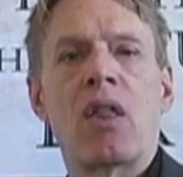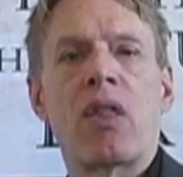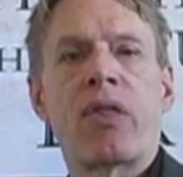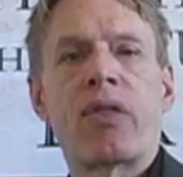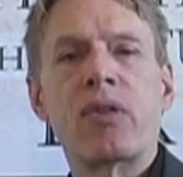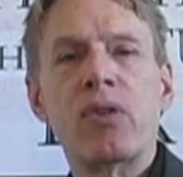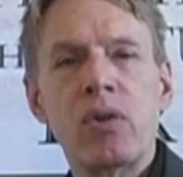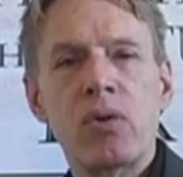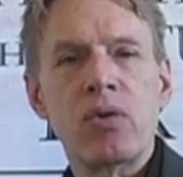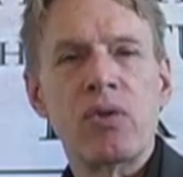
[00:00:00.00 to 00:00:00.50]

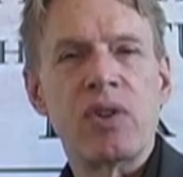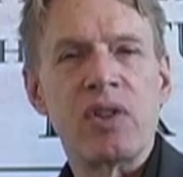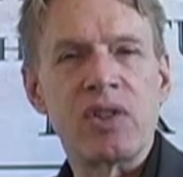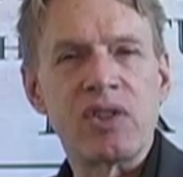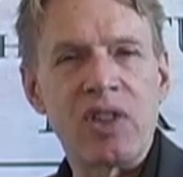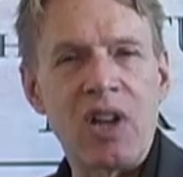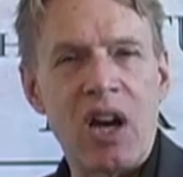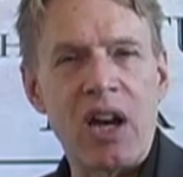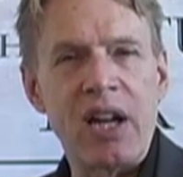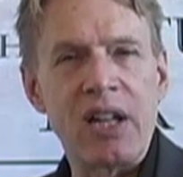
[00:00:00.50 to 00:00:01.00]
through the
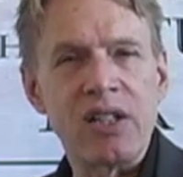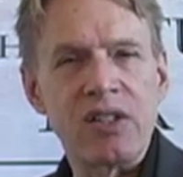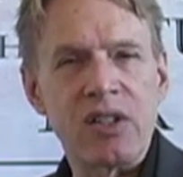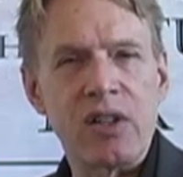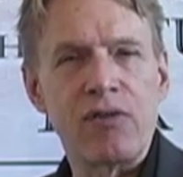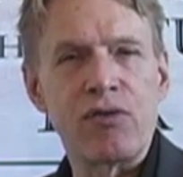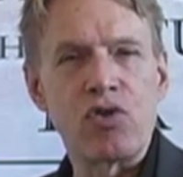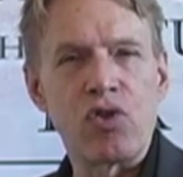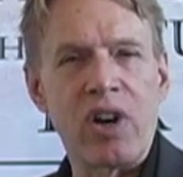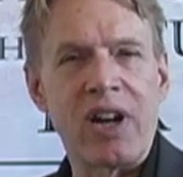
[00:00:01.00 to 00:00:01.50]
science
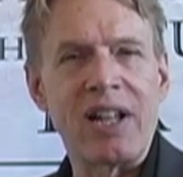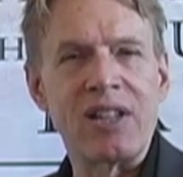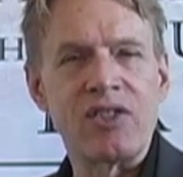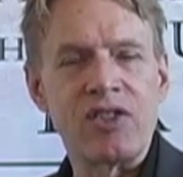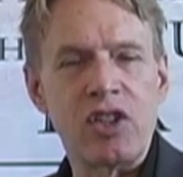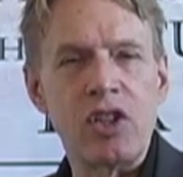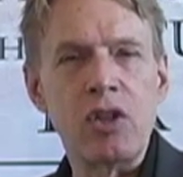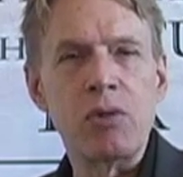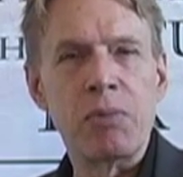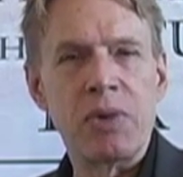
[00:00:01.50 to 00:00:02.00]
of
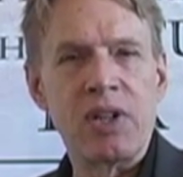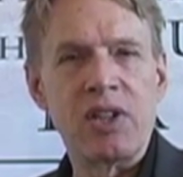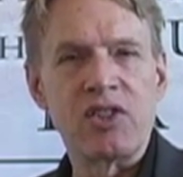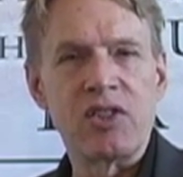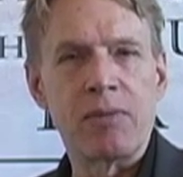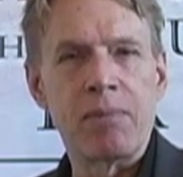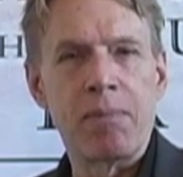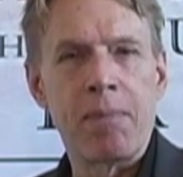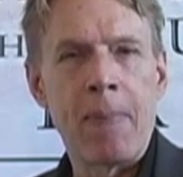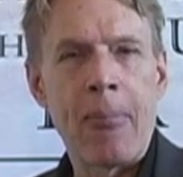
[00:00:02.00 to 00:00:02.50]

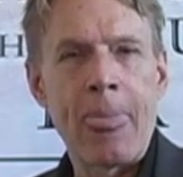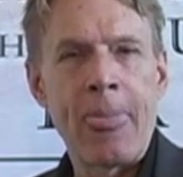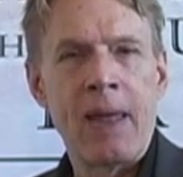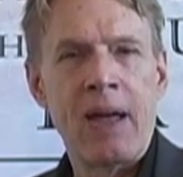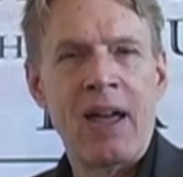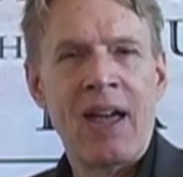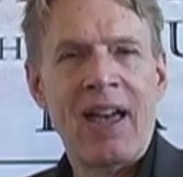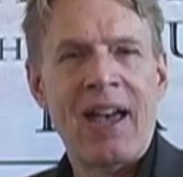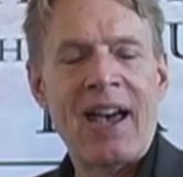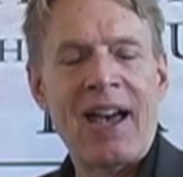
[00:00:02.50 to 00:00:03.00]
transhumanism.
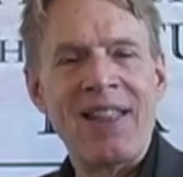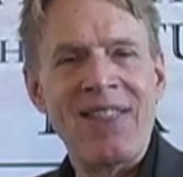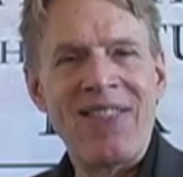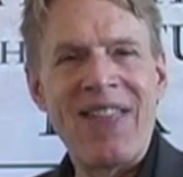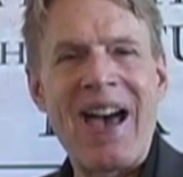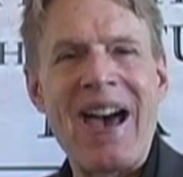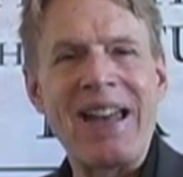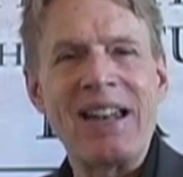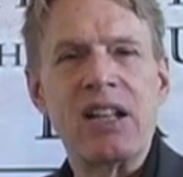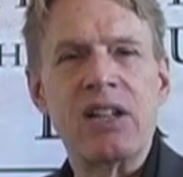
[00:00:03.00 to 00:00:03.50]
And
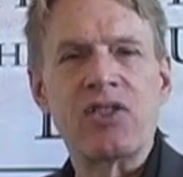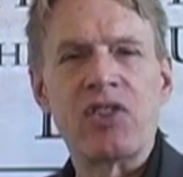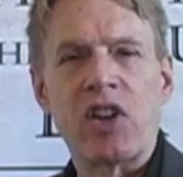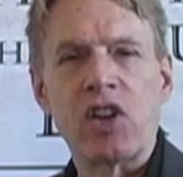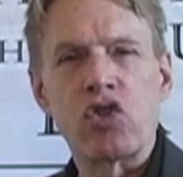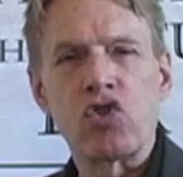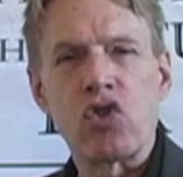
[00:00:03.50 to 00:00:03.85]
that is a